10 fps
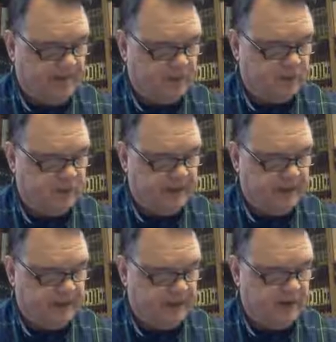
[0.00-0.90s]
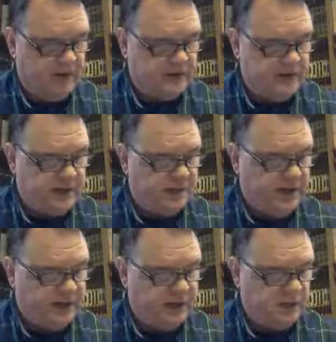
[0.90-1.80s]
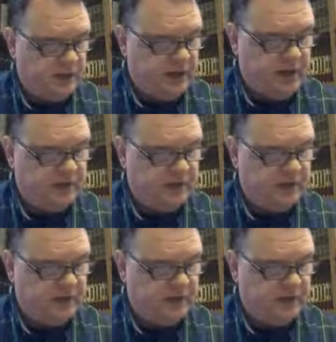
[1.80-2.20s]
Verse 8, and their dead bodies will lie